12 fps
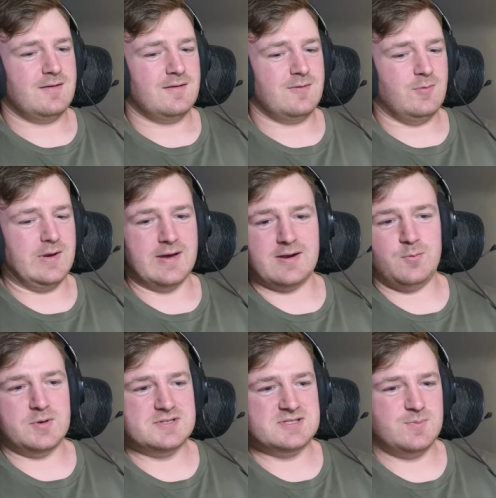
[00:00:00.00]
We got a
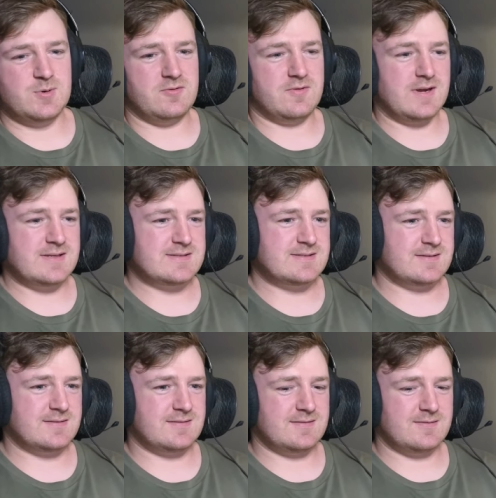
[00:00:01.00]
wooden spoon race.
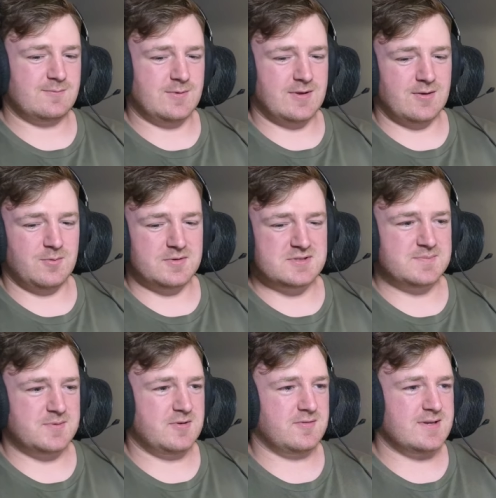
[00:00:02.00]
We got a wooden
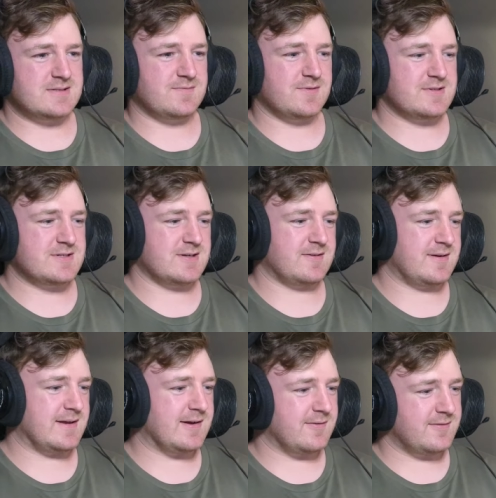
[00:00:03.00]
spoon race for sure
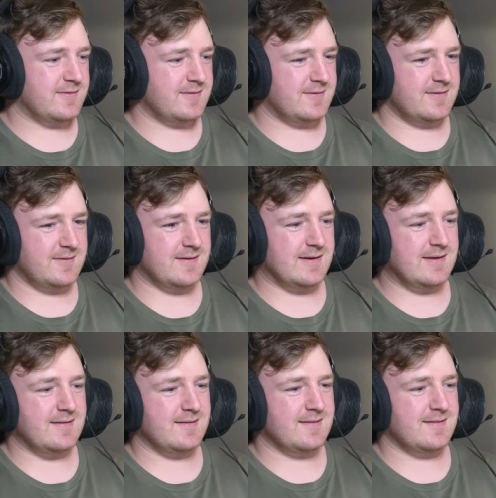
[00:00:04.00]
now. All
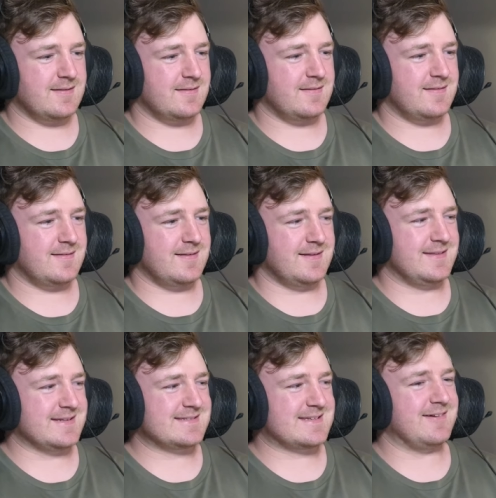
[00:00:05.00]
right.
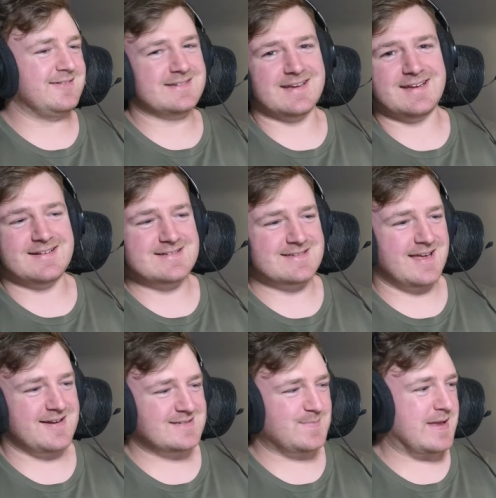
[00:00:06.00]
Let's go, Tigers.
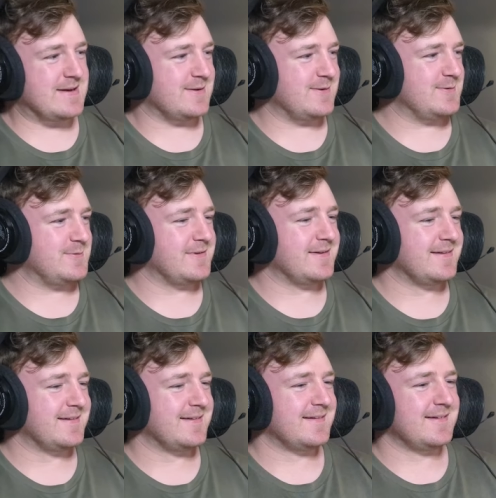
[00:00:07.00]
Tigers by two.
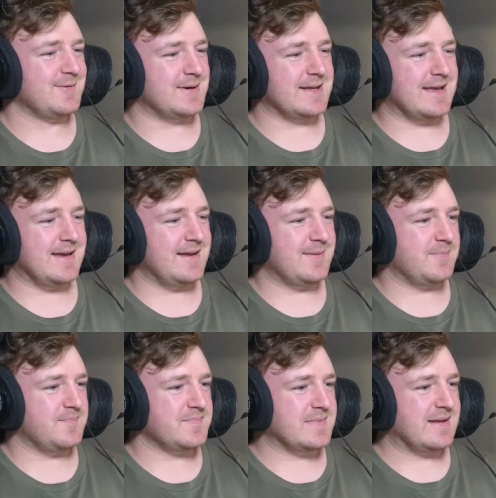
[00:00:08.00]
What a
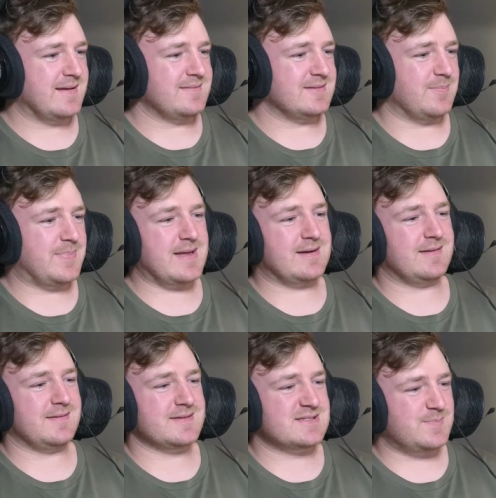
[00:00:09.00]
game. The Battle
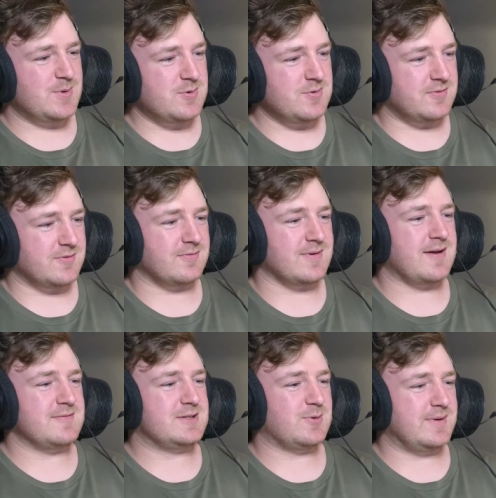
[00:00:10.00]
of the Spoon,
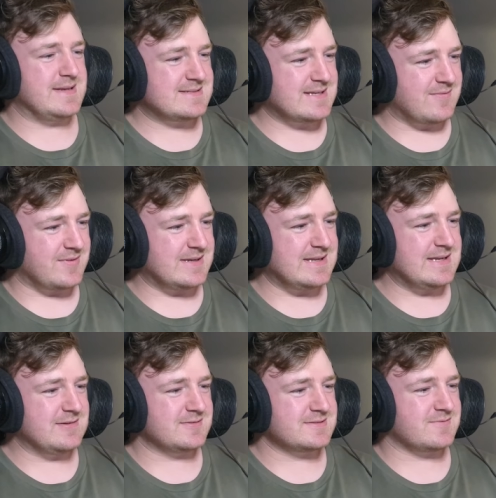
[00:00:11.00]
round 27,
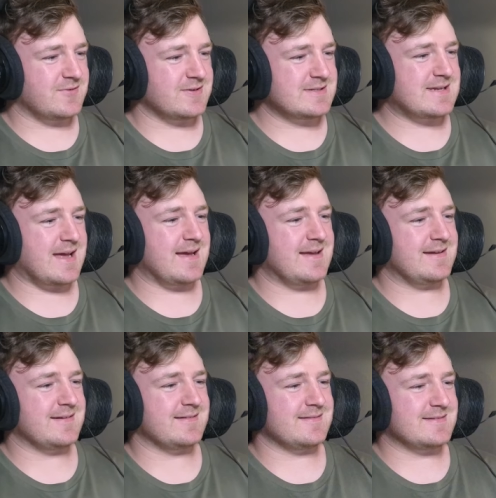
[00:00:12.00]
Eels versus
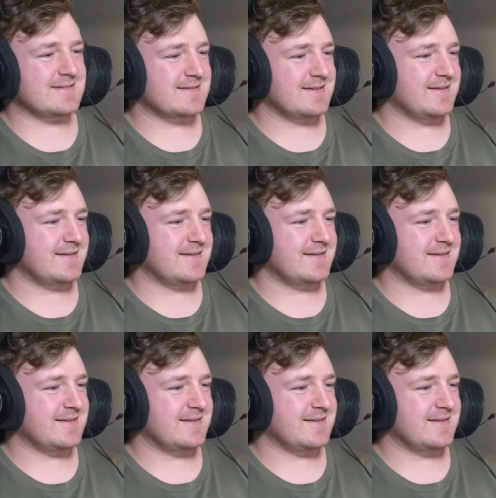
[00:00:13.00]
Tigers.